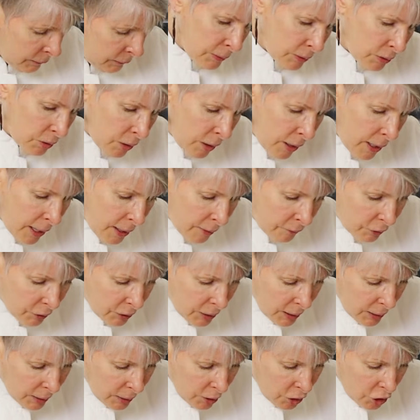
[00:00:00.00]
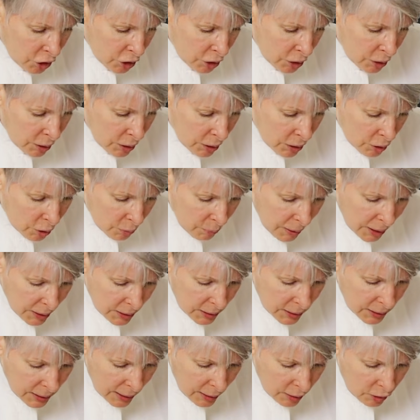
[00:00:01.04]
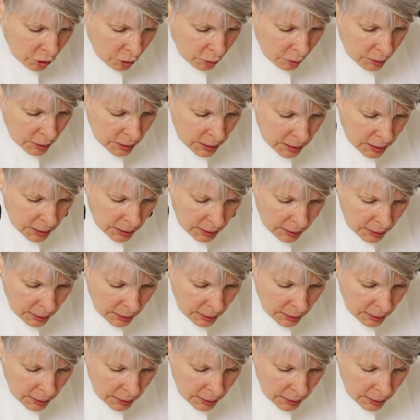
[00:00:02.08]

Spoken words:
So I have 10 inches, so my center is